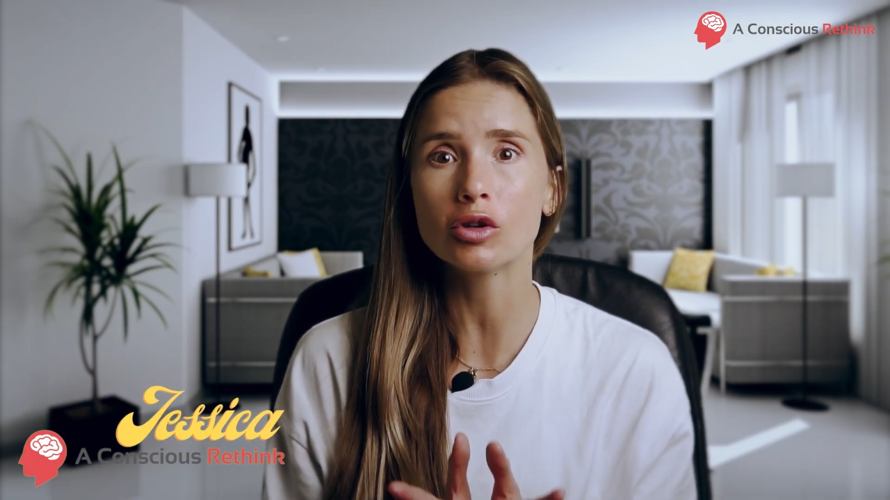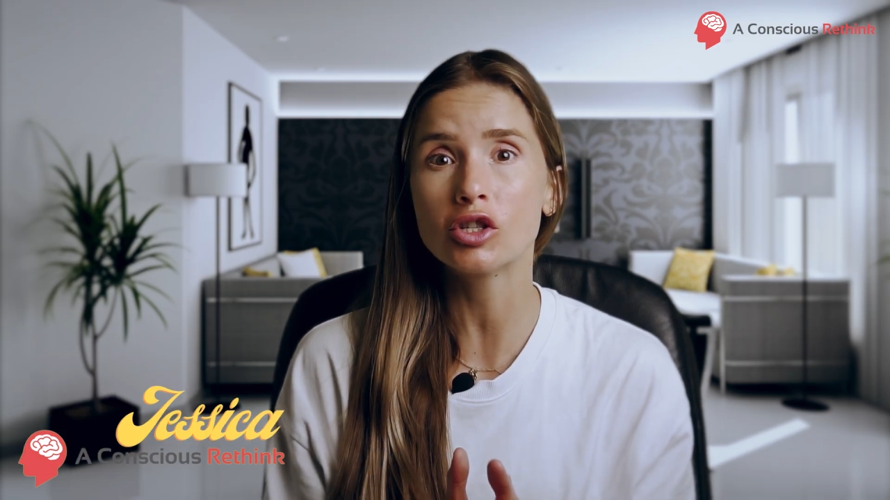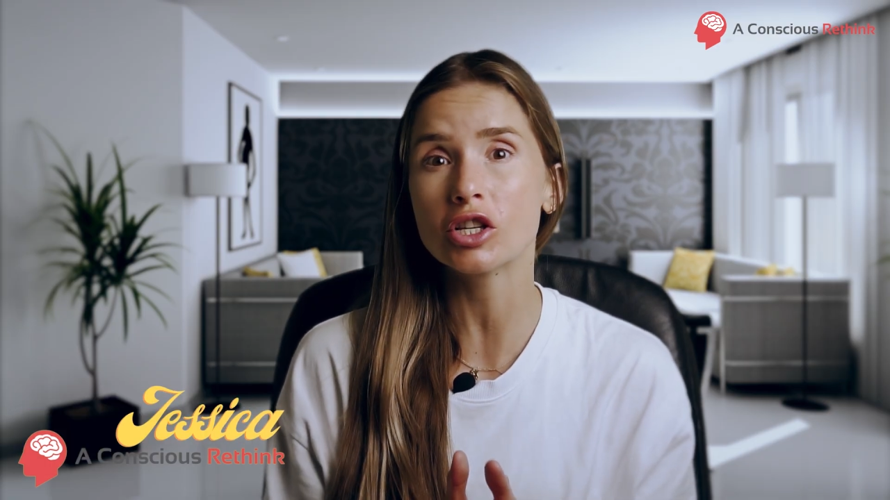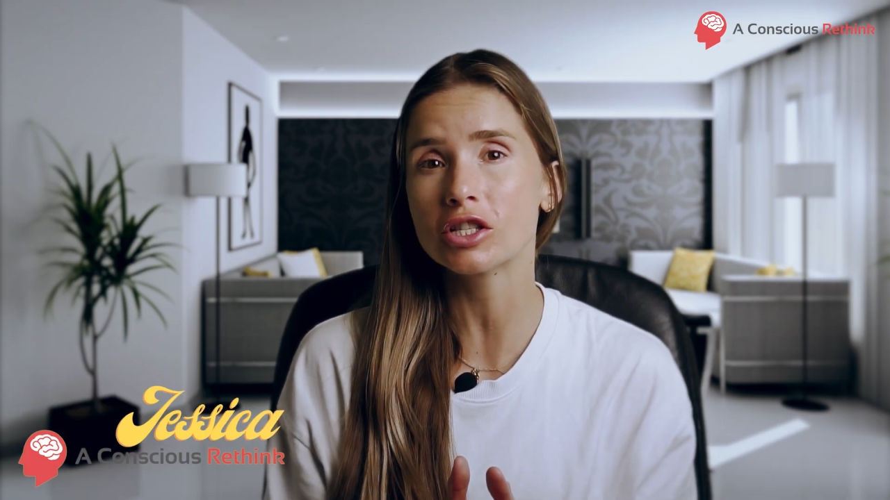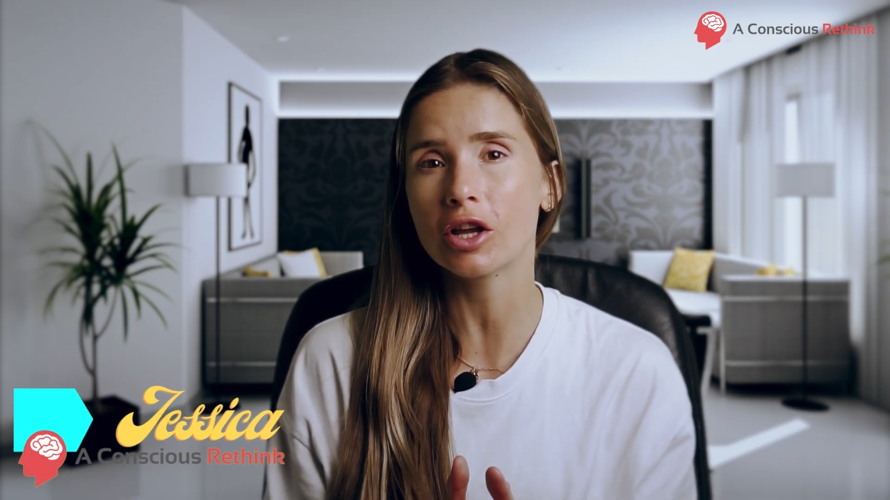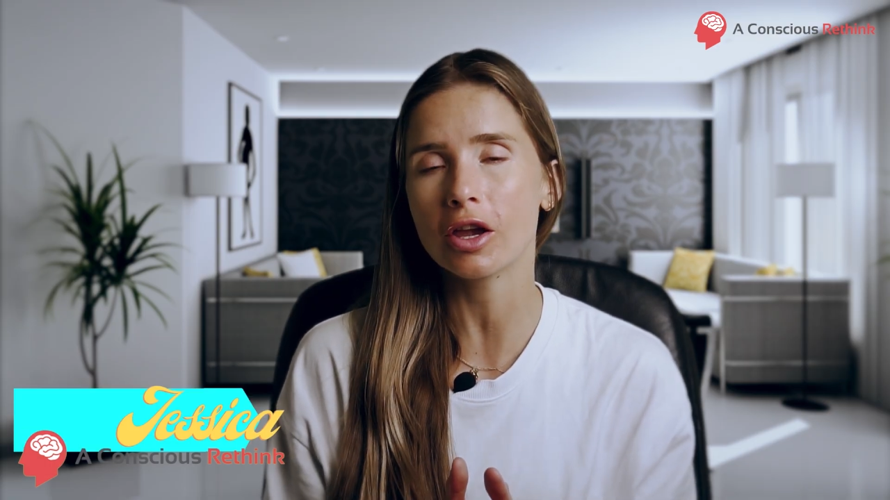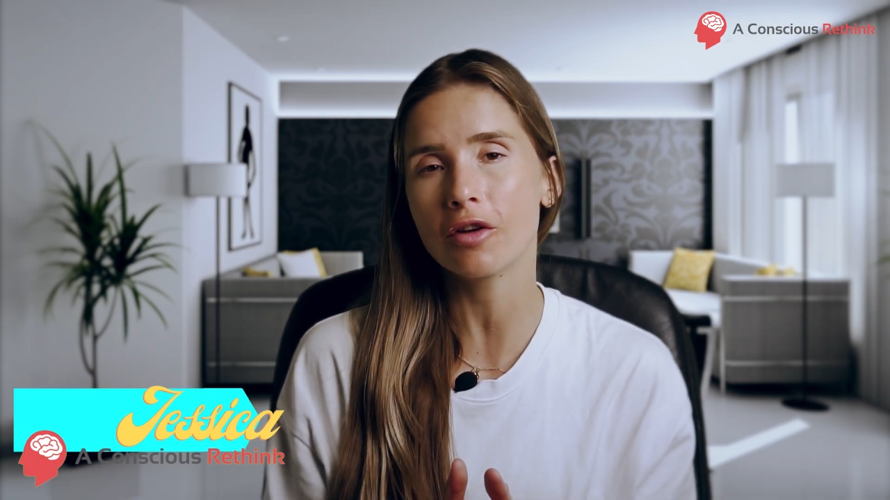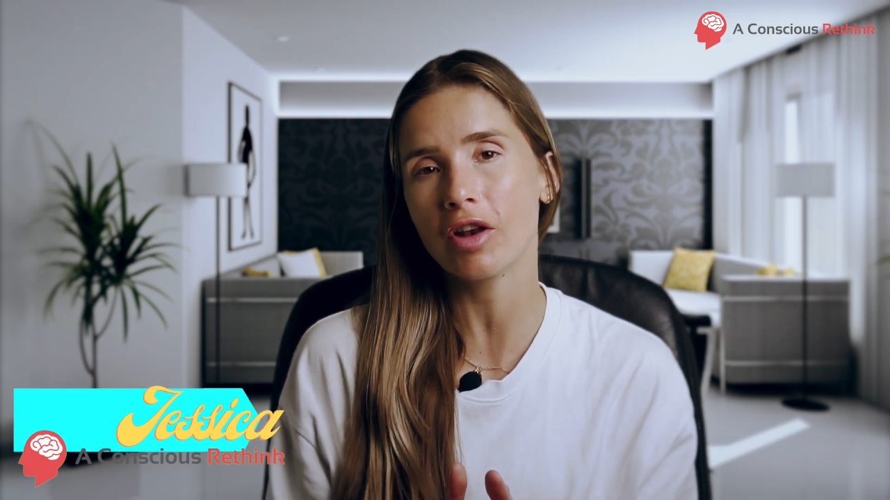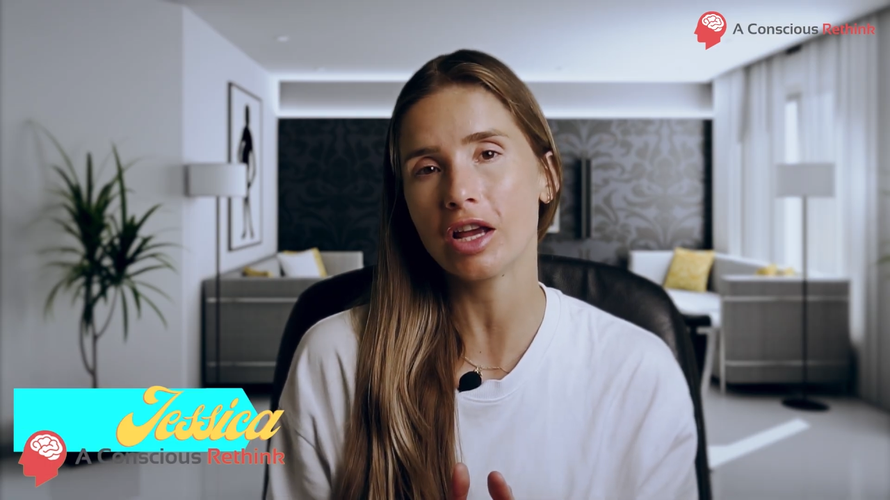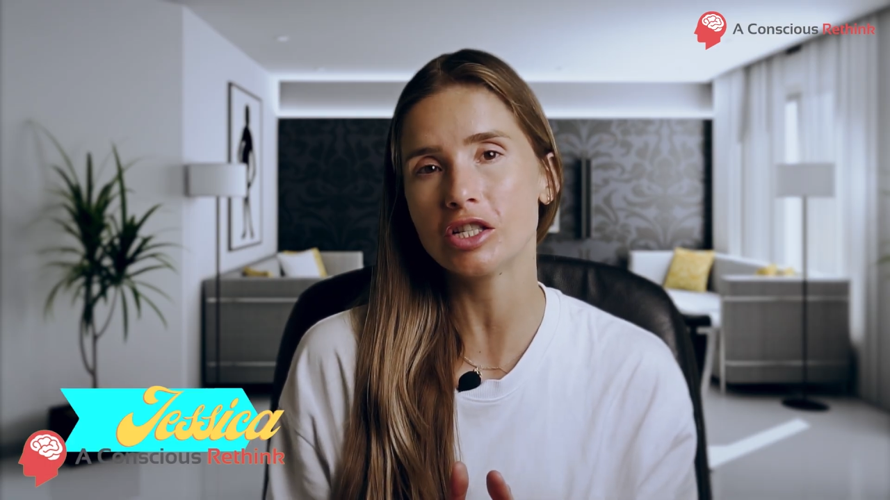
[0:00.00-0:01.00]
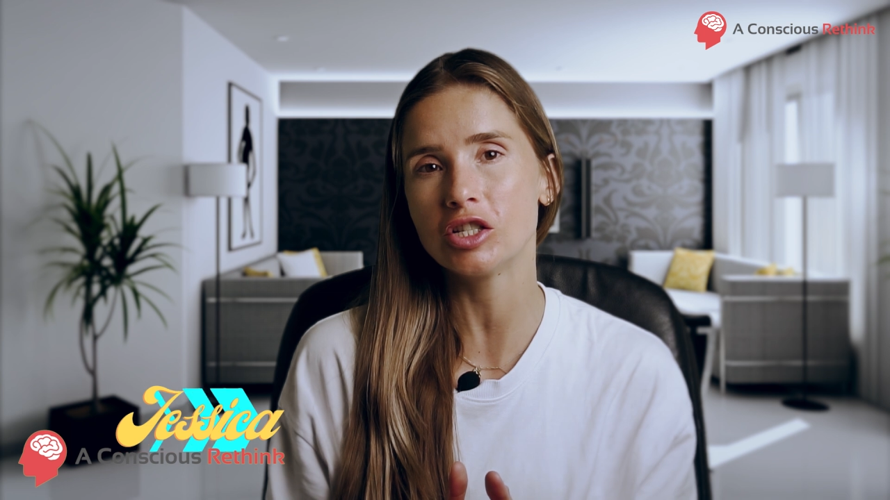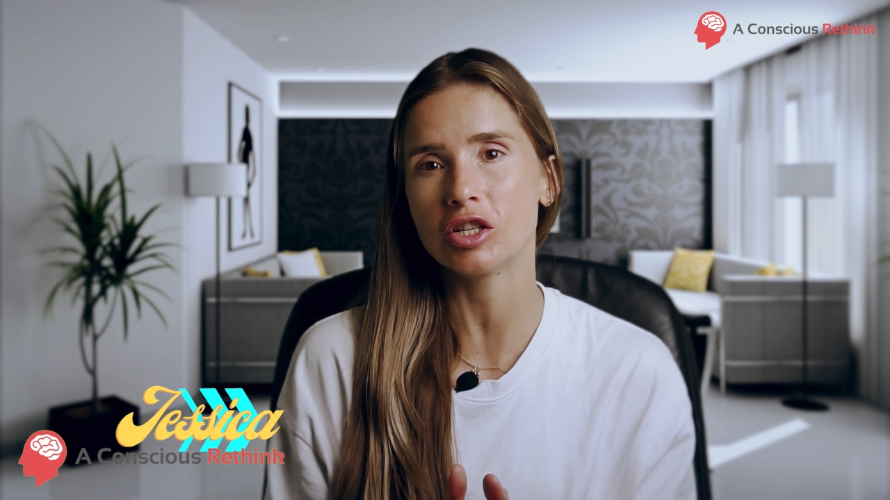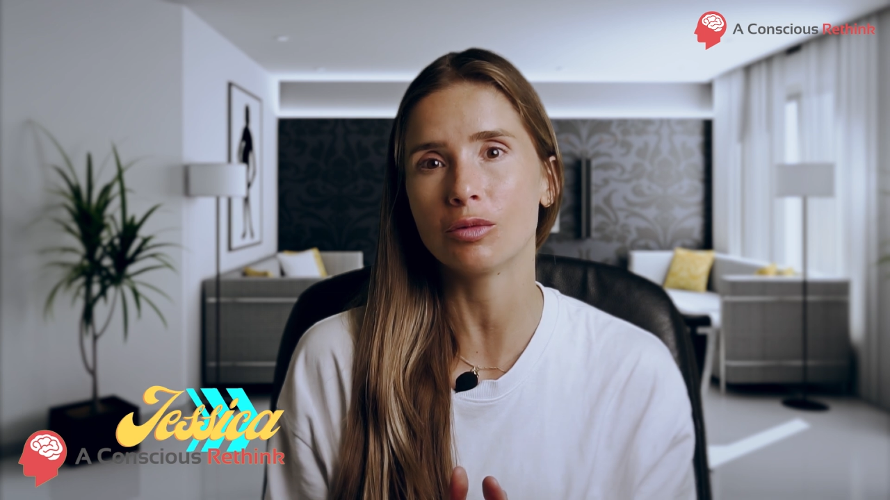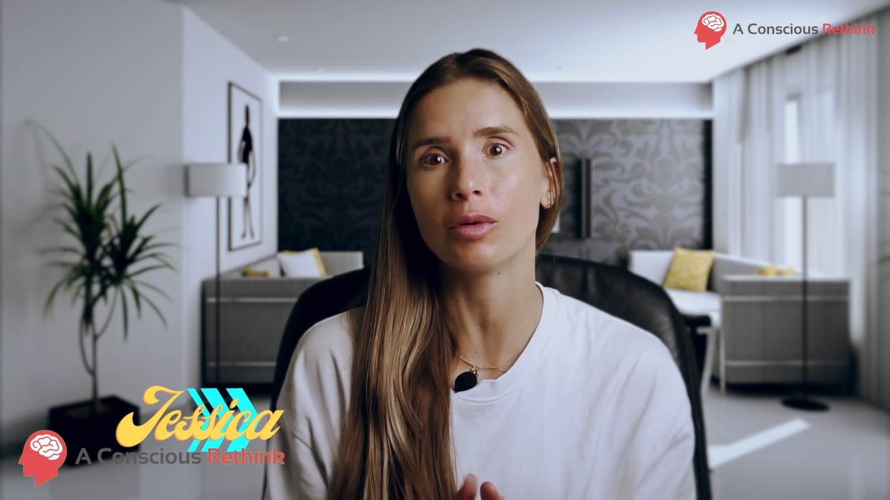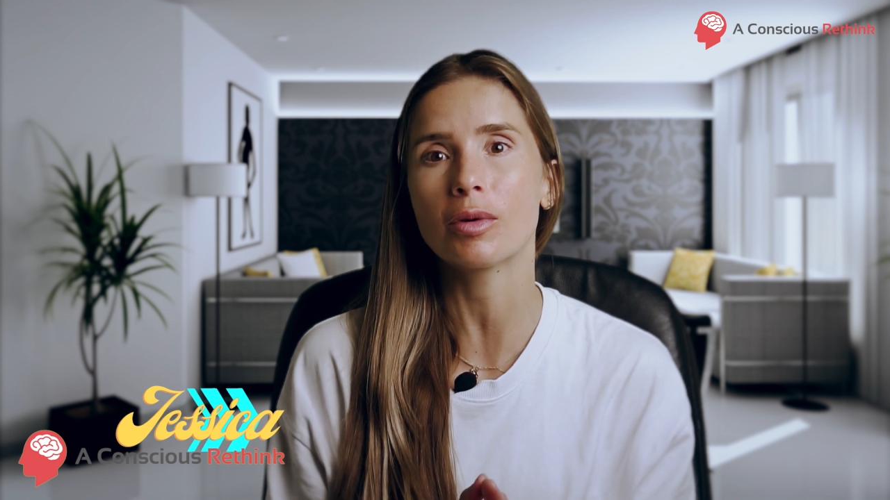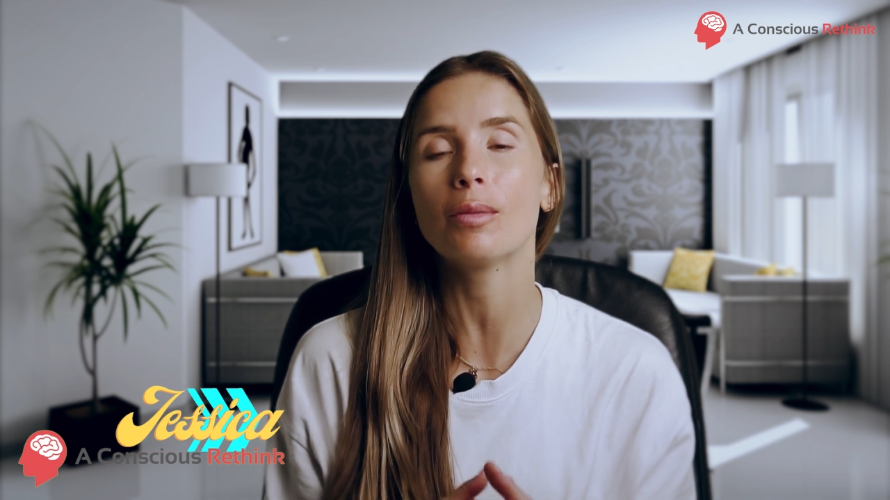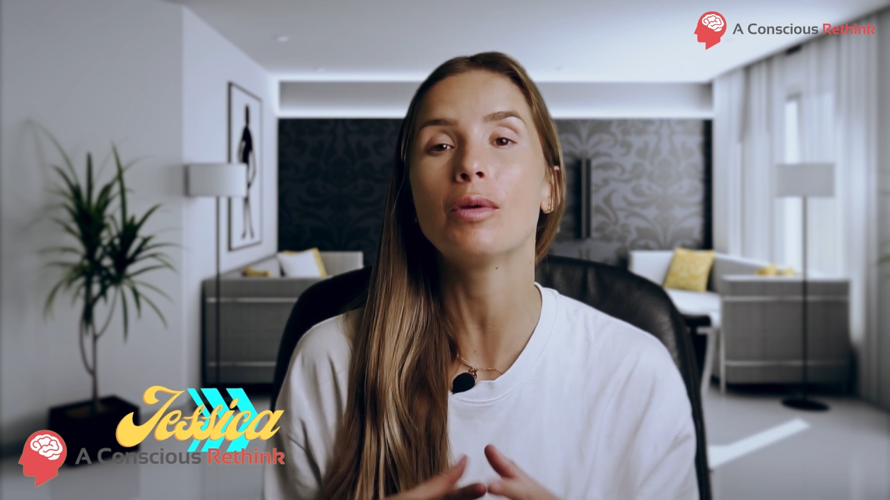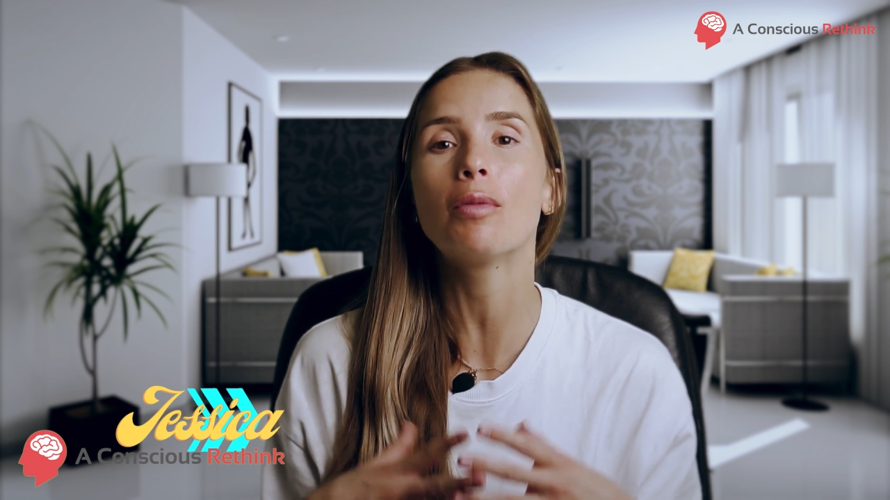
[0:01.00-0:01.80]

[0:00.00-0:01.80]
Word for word: you're just starting a relationship with can be